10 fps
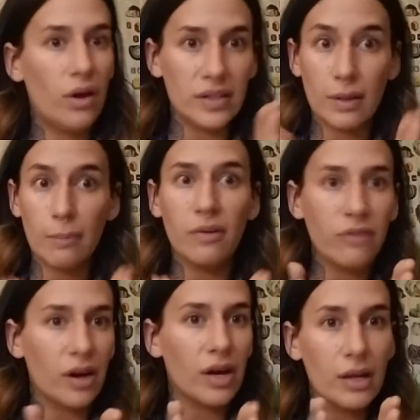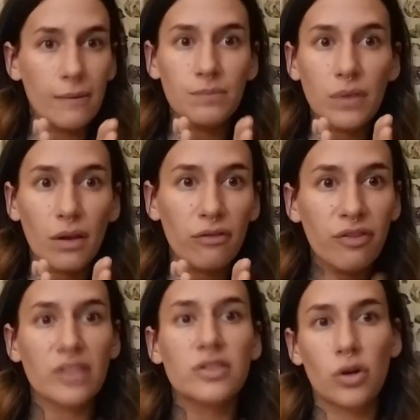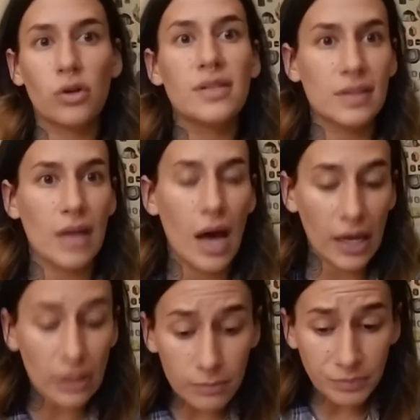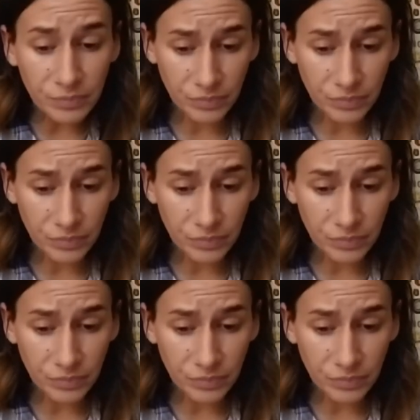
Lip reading: it's a very fixed earth sign.